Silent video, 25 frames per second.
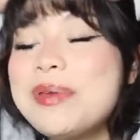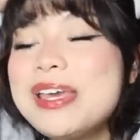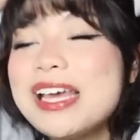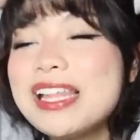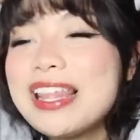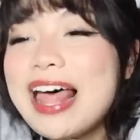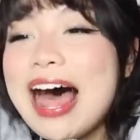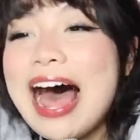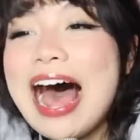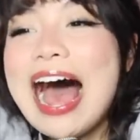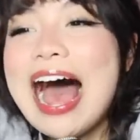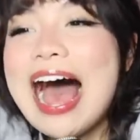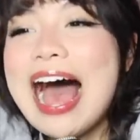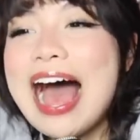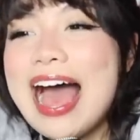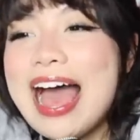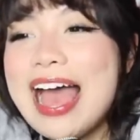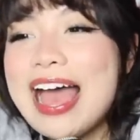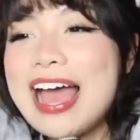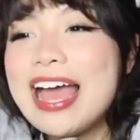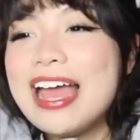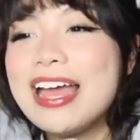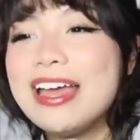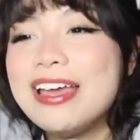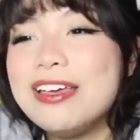be
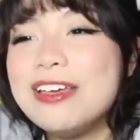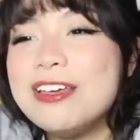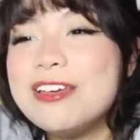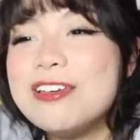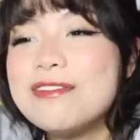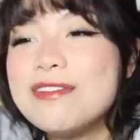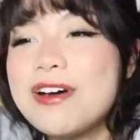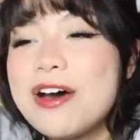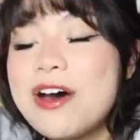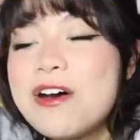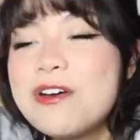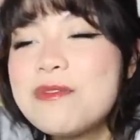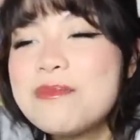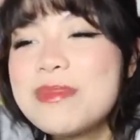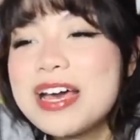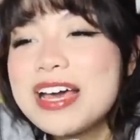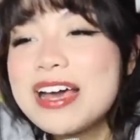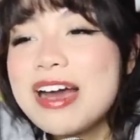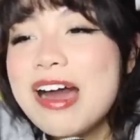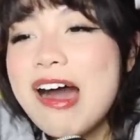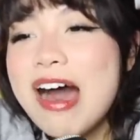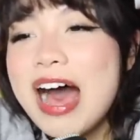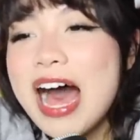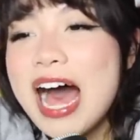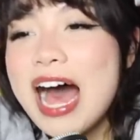alive. Oh
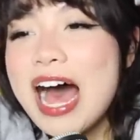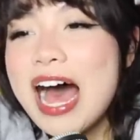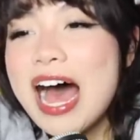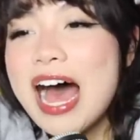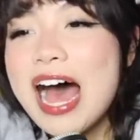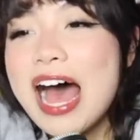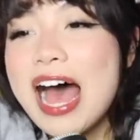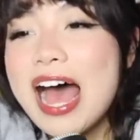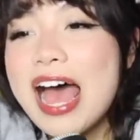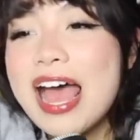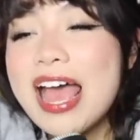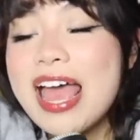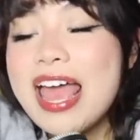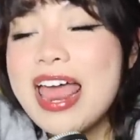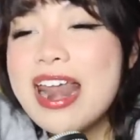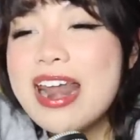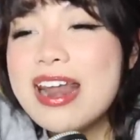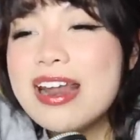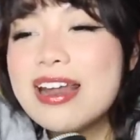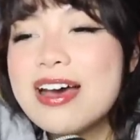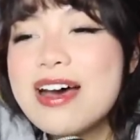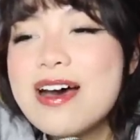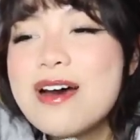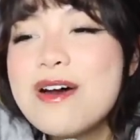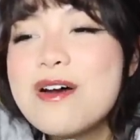my God.